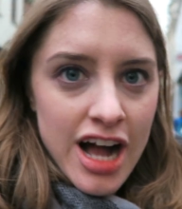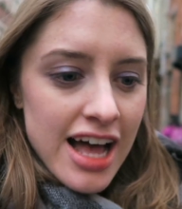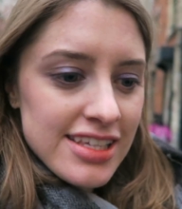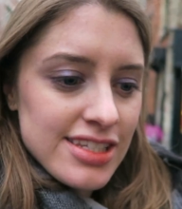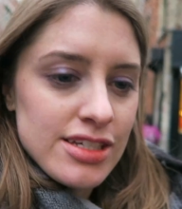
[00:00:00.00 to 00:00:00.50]

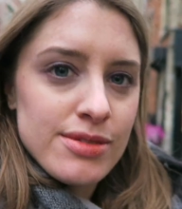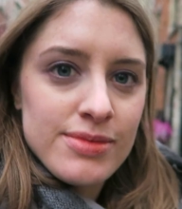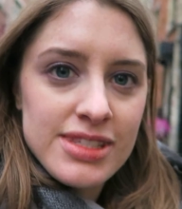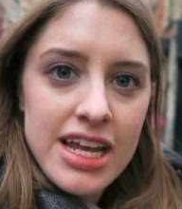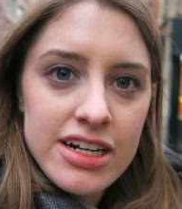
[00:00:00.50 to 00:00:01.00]

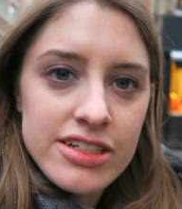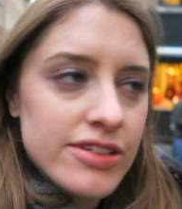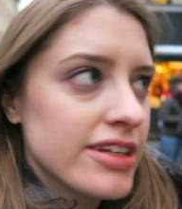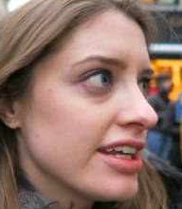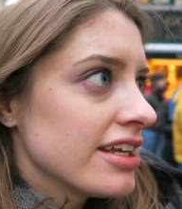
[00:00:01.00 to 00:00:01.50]
costumes that are
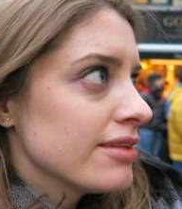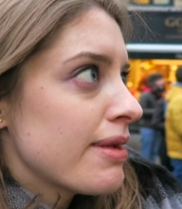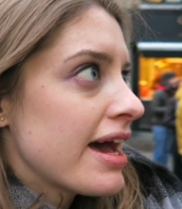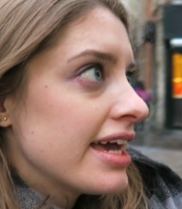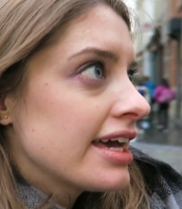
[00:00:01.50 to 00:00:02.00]
donated
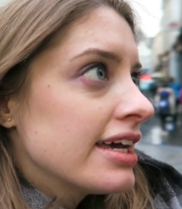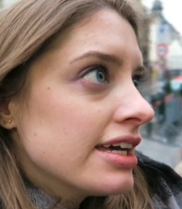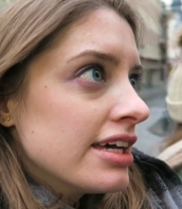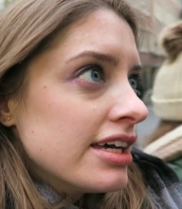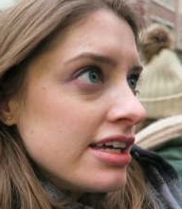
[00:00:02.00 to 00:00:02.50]
by
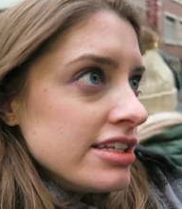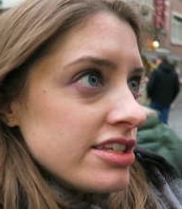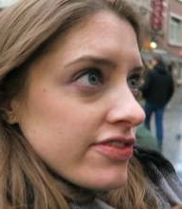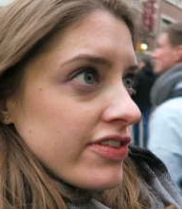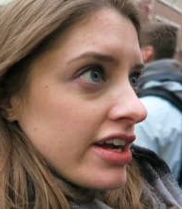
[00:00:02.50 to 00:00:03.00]

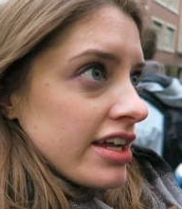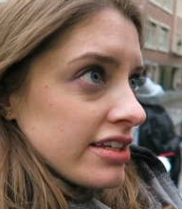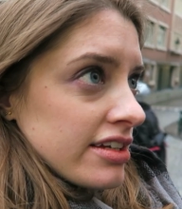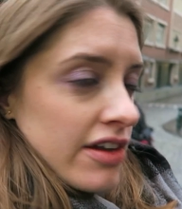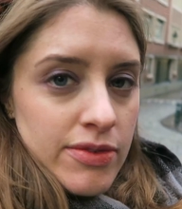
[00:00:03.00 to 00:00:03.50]

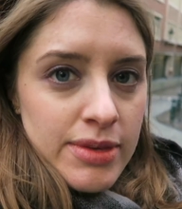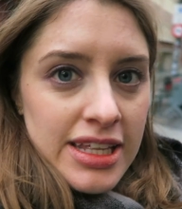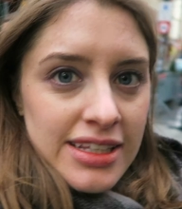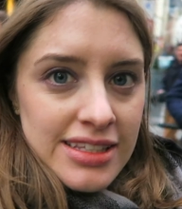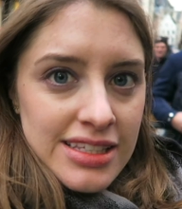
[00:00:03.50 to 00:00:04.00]
different
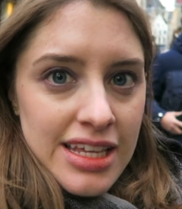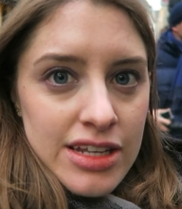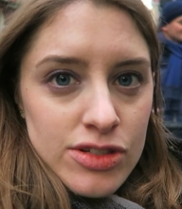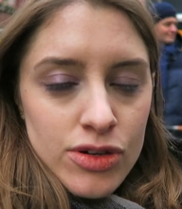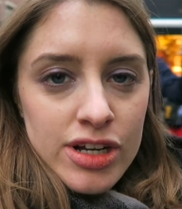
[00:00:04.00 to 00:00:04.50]
governments
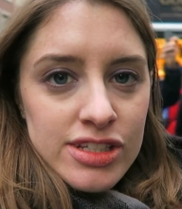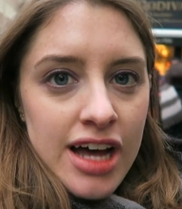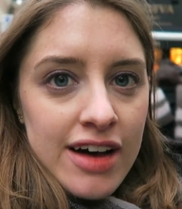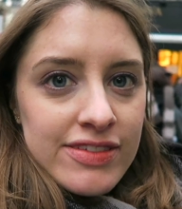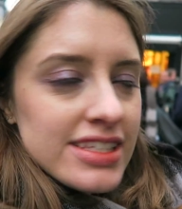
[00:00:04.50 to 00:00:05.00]
and tourist
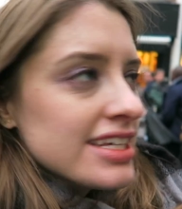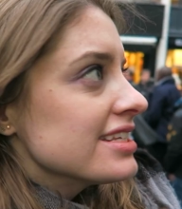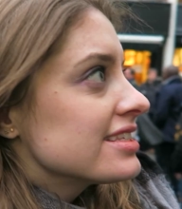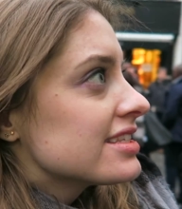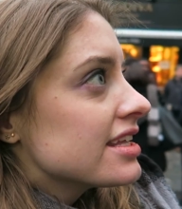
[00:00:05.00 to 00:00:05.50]
offices,
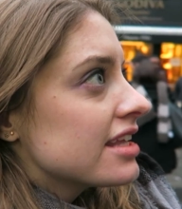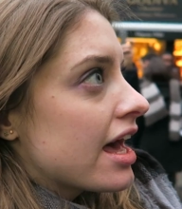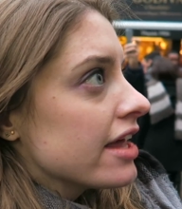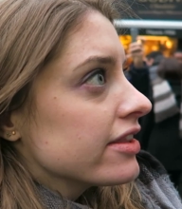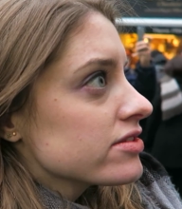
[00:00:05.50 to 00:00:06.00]

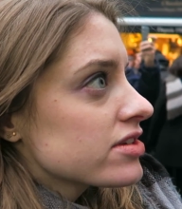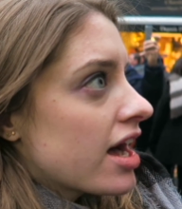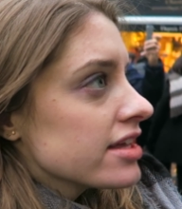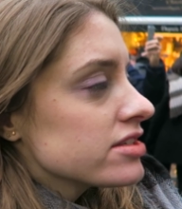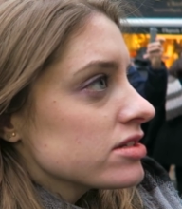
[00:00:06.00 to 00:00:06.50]
and those
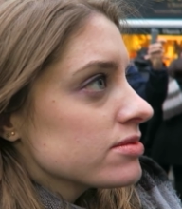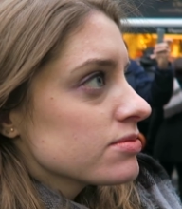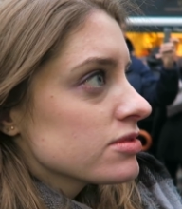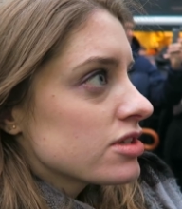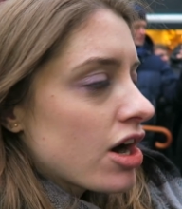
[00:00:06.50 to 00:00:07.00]

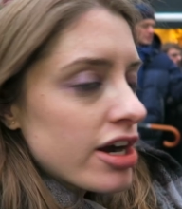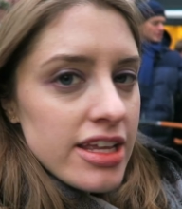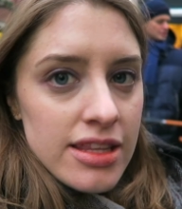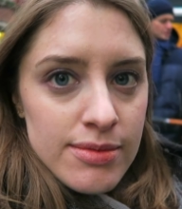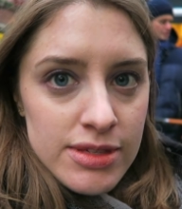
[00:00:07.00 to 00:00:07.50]
costumes are in the